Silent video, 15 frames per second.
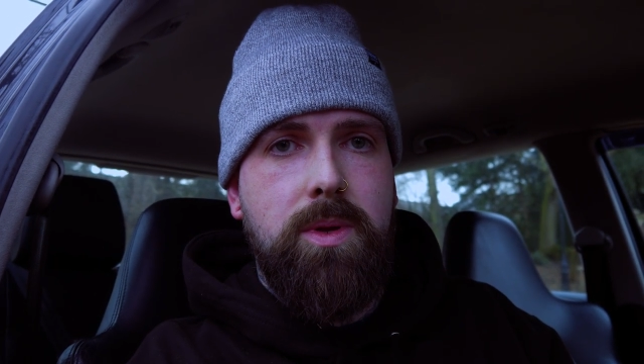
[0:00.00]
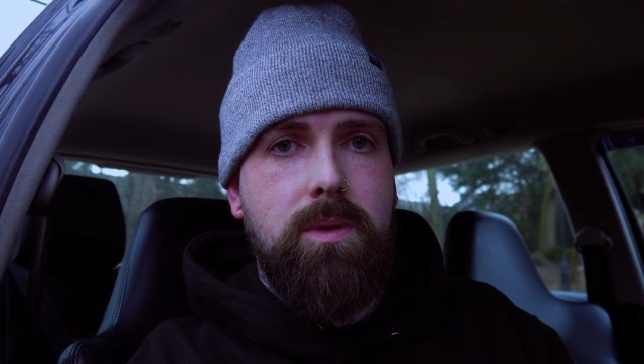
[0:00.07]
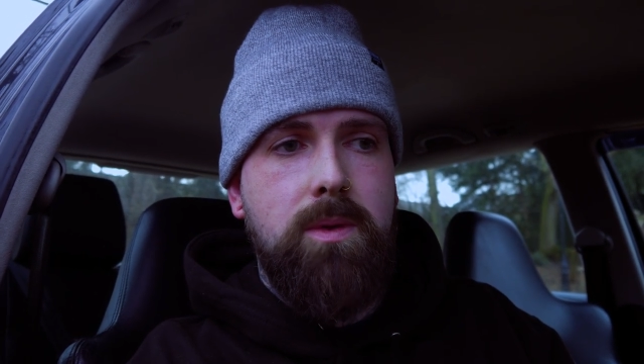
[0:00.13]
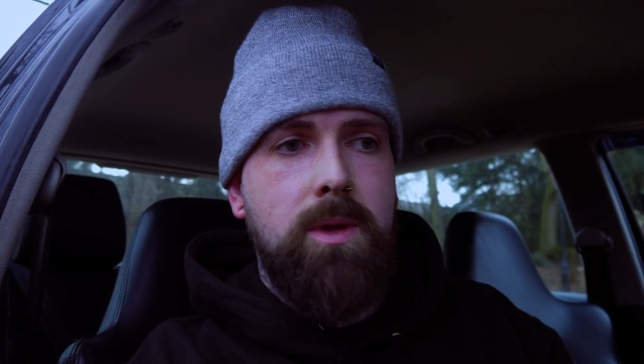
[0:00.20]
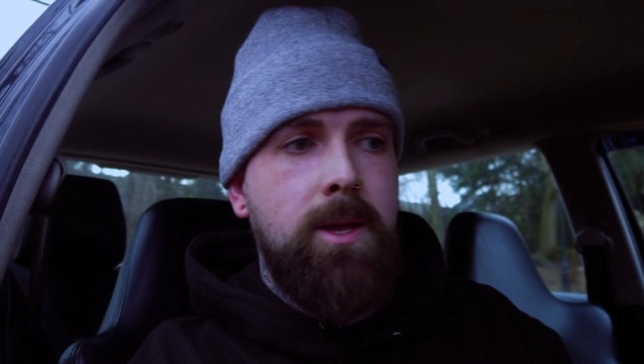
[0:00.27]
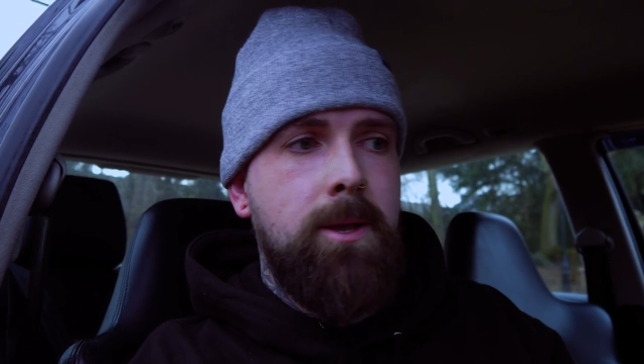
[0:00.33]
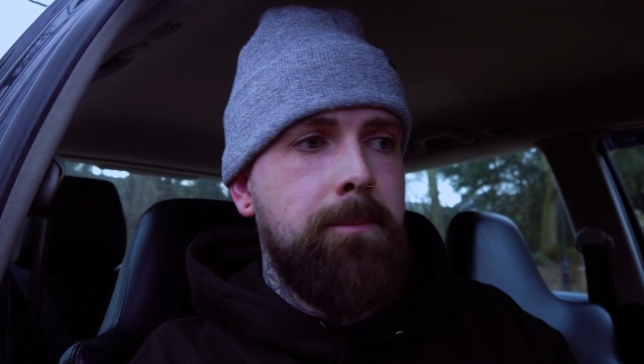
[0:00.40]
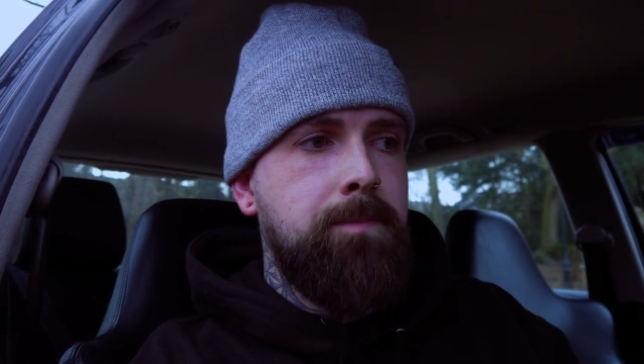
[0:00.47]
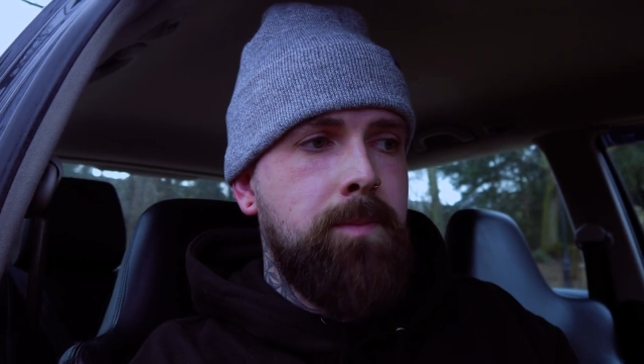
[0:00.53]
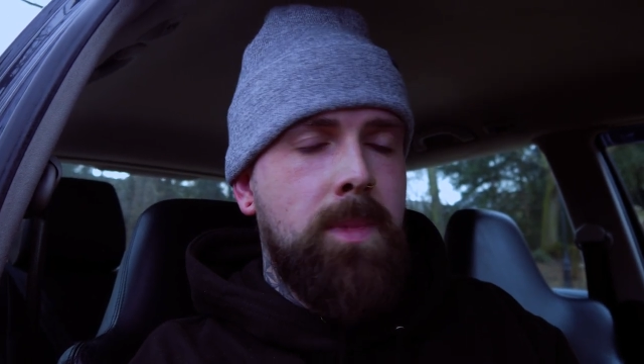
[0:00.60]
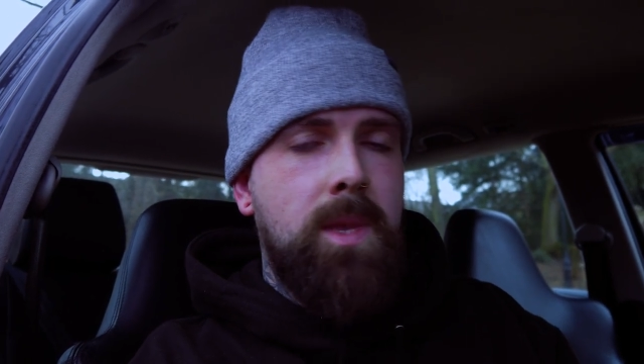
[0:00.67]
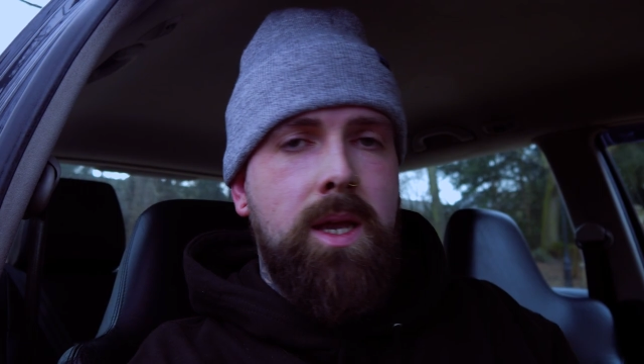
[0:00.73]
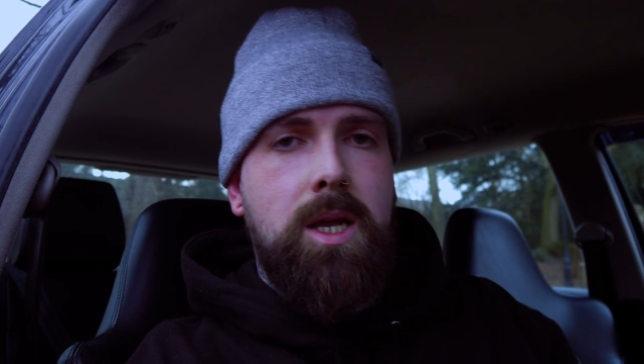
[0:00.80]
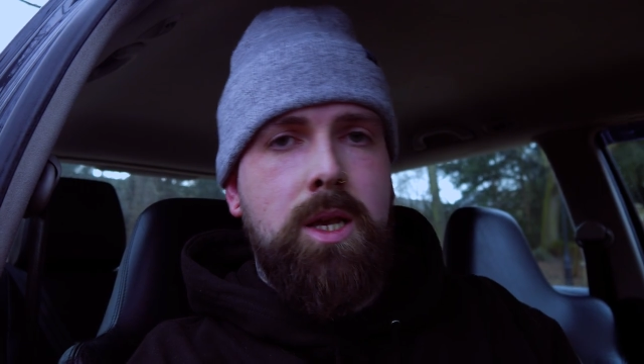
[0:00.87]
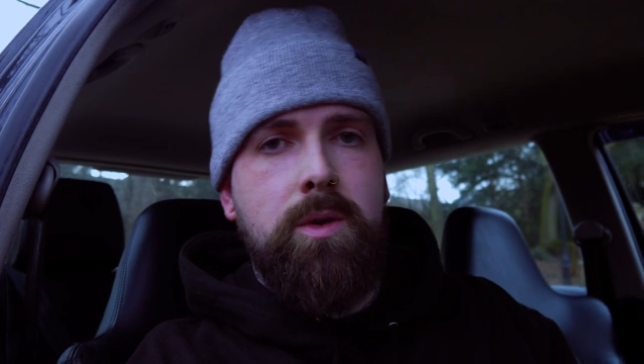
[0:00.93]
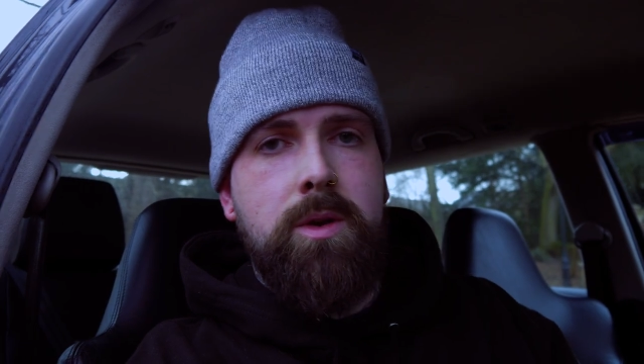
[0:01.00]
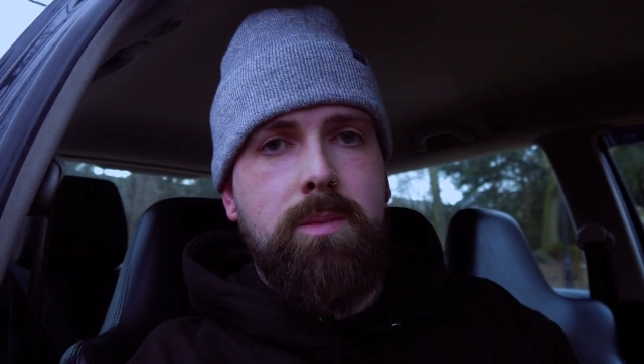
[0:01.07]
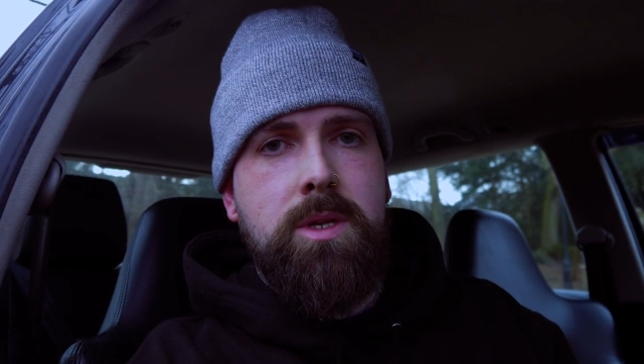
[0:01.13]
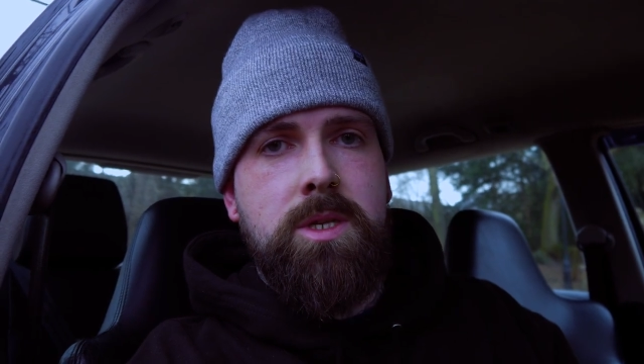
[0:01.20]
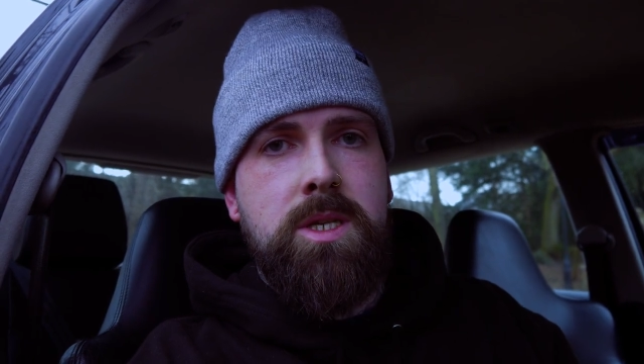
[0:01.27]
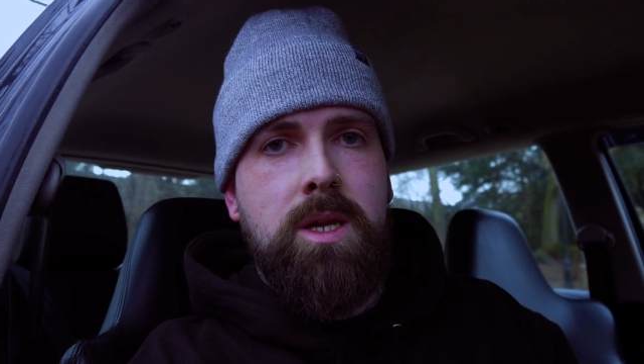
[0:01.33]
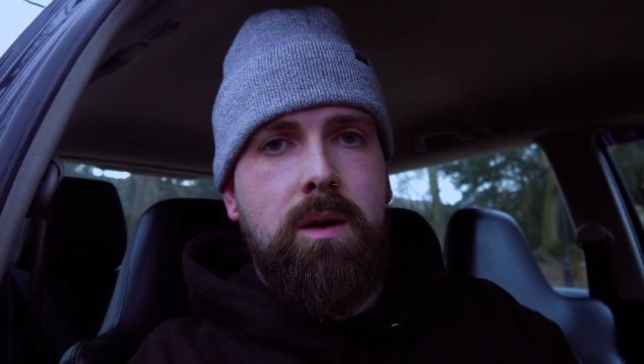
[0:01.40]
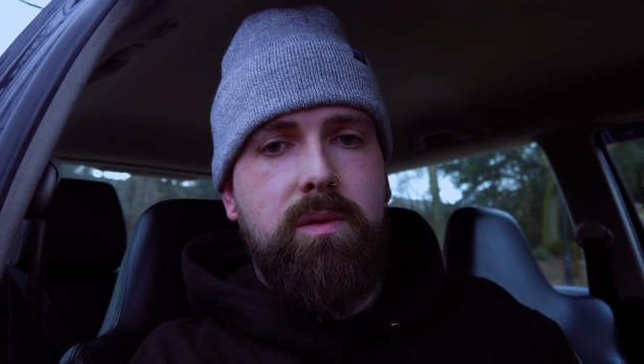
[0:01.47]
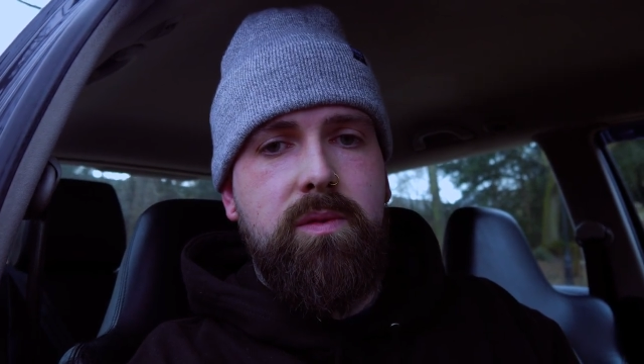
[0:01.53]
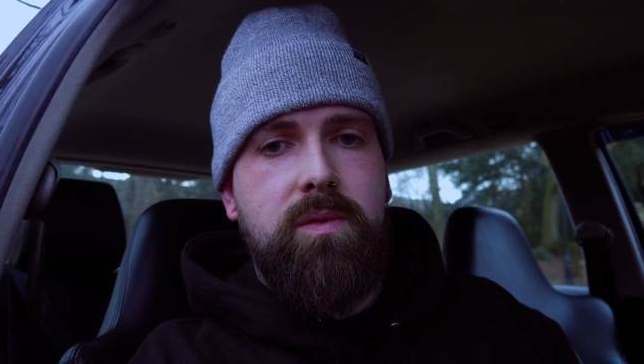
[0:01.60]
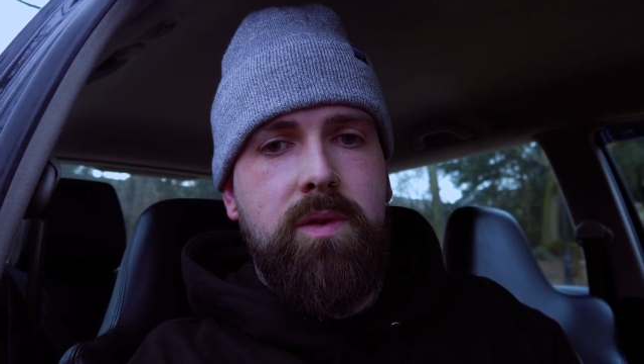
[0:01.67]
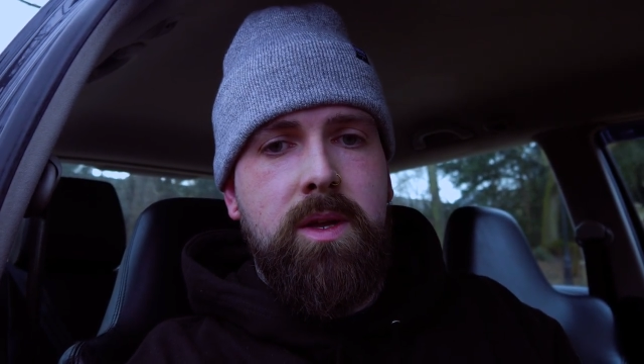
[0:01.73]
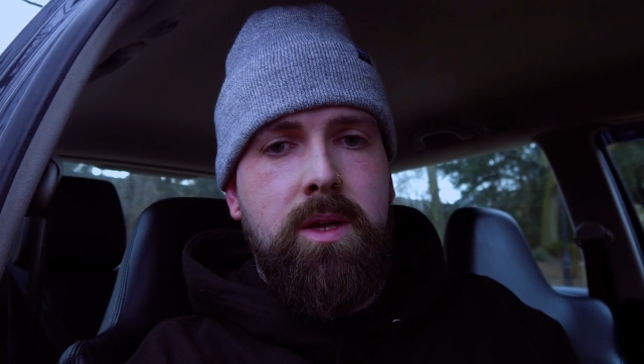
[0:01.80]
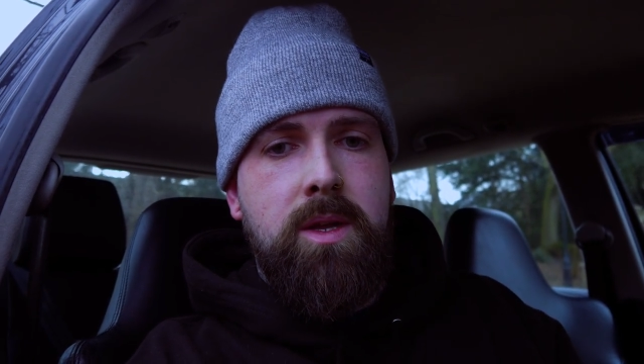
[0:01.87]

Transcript: you, including myself.